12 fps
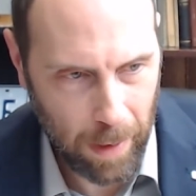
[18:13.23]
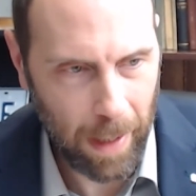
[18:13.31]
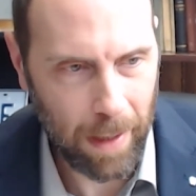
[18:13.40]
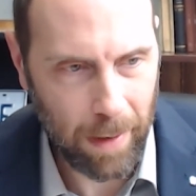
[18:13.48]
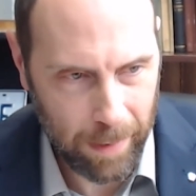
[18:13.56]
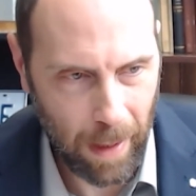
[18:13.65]

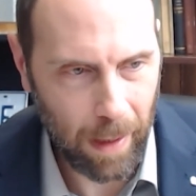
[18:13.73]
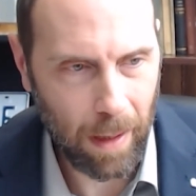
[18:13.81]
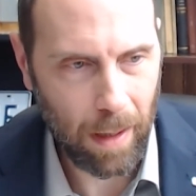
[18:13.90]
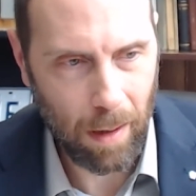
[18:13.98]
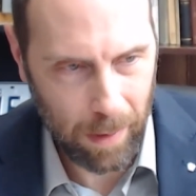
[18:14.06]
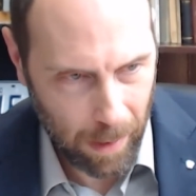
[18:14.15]
day to
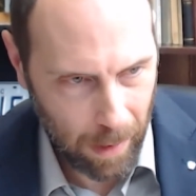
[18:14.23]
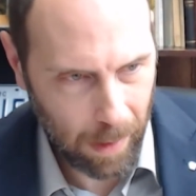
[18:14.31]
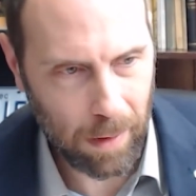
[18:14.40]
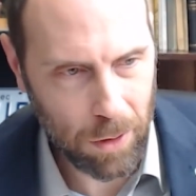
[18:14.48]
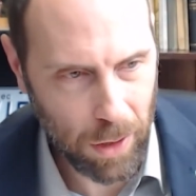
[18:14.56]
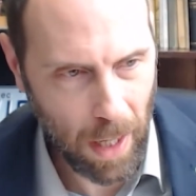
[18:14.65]
day on the
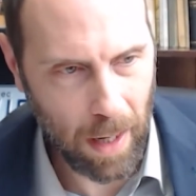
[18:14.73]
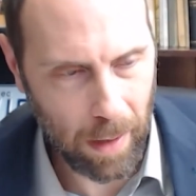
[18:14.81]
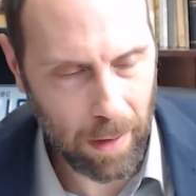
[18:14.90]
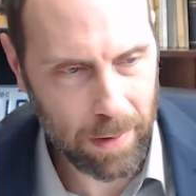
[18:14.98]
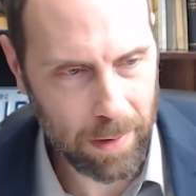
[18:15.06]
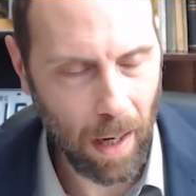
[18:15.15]
English
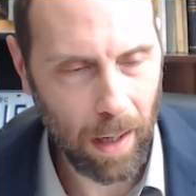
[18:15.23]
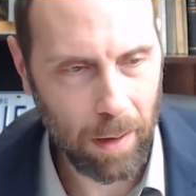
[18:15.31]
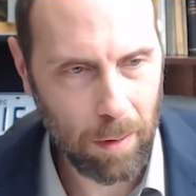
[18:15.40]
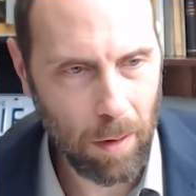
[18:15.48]
Canada side,